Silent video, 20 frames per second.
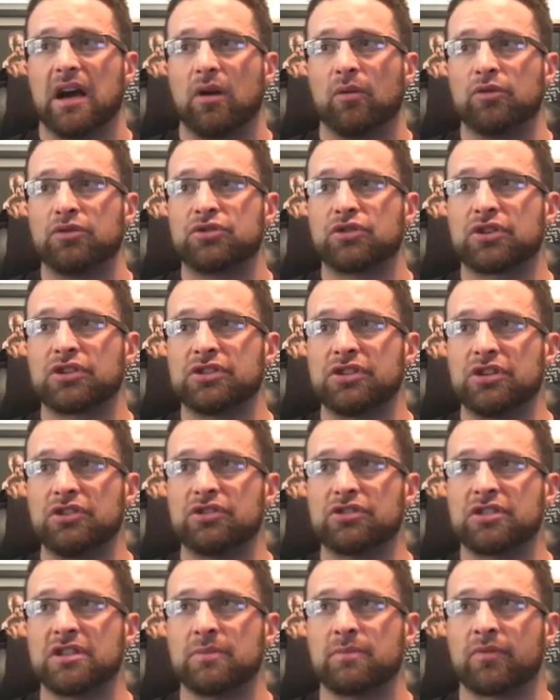would you continue
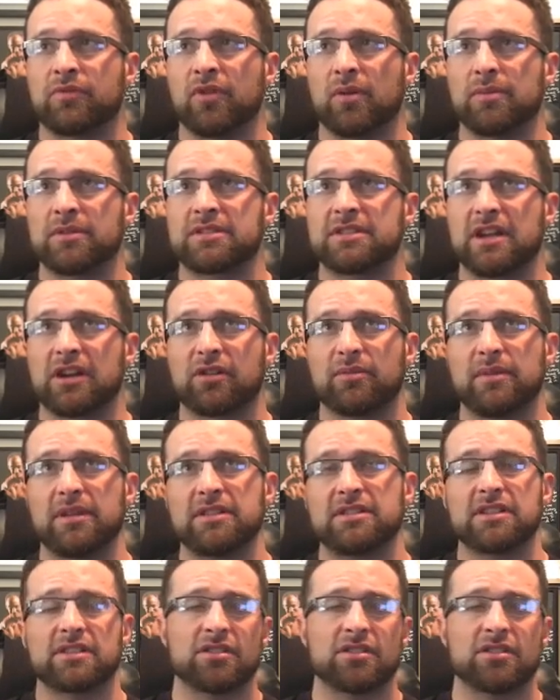to see performance decrements?